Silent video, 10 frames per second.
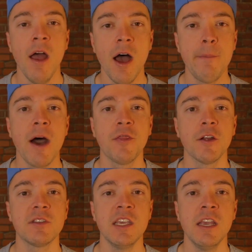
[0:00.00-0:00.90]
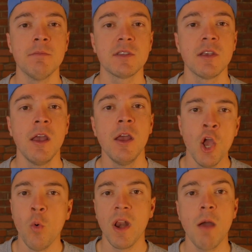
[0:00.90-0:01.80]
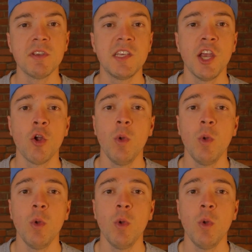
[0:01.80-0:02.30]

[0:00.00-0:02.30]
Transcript: about their teams. When I was here,